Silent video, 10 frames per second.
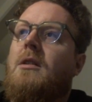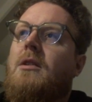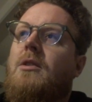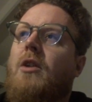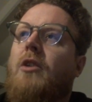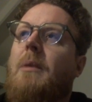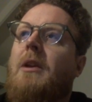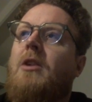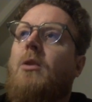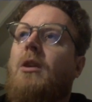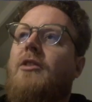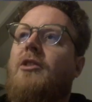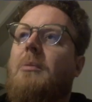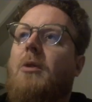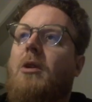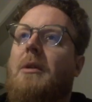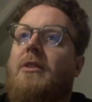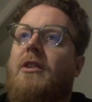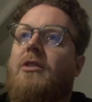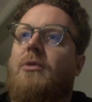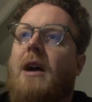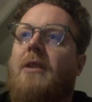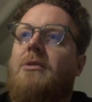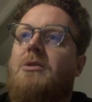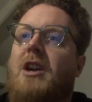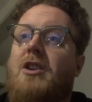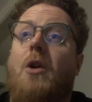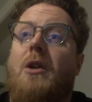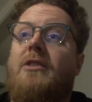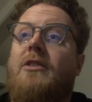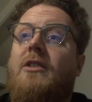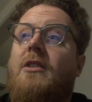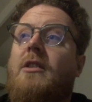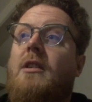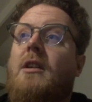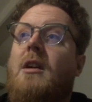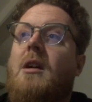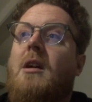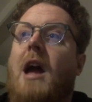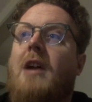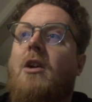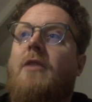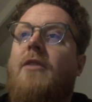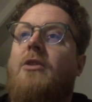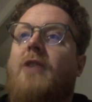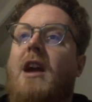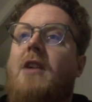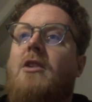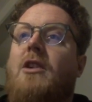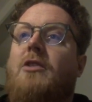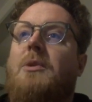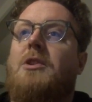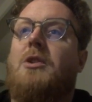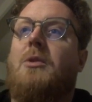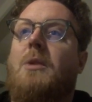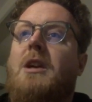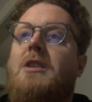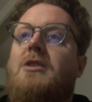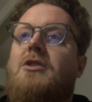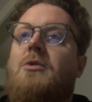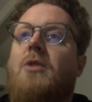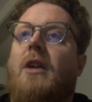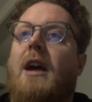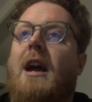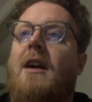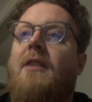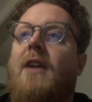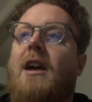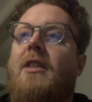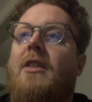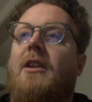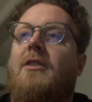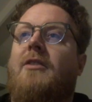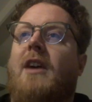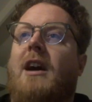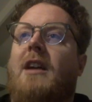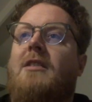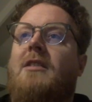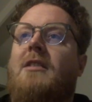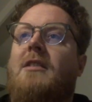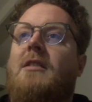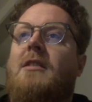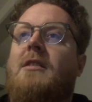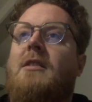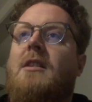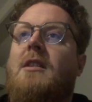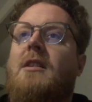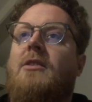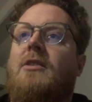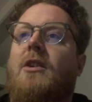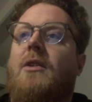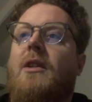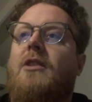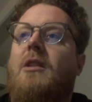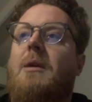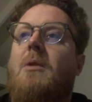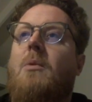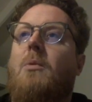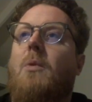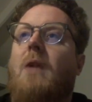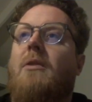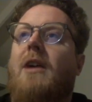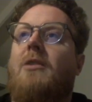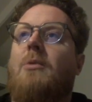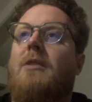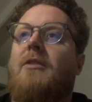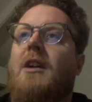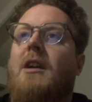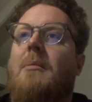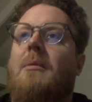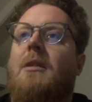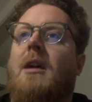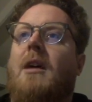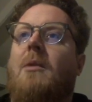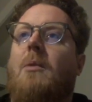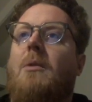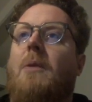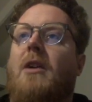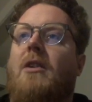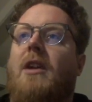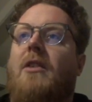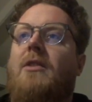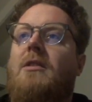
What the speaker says: not spending all of his deployments this round, which I noticed. And going for those air units, which we do not have anything to fight. So that's going to be a round win for him one way or another.